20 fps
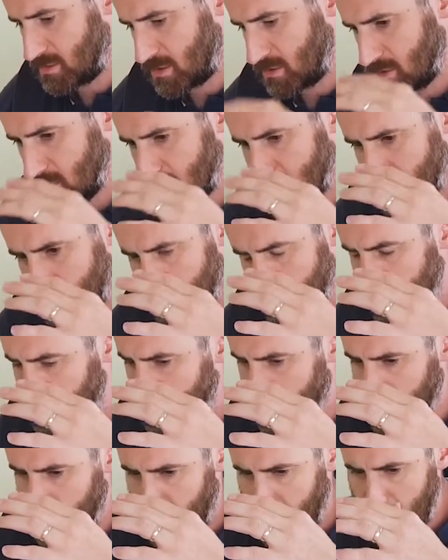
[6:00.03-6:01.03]
but
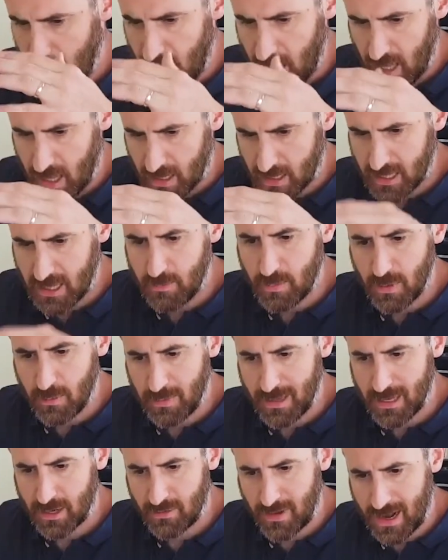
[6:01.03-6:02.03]
also
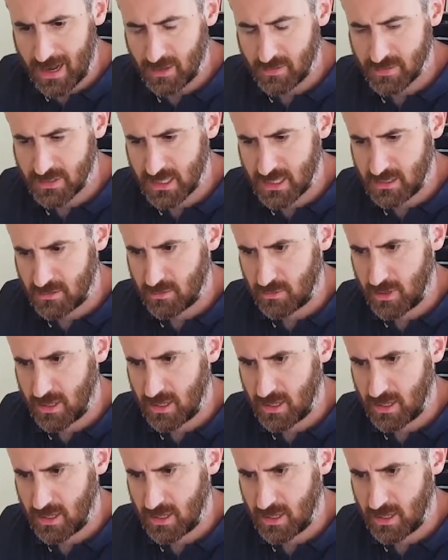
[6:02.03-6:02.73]
keeping me grounded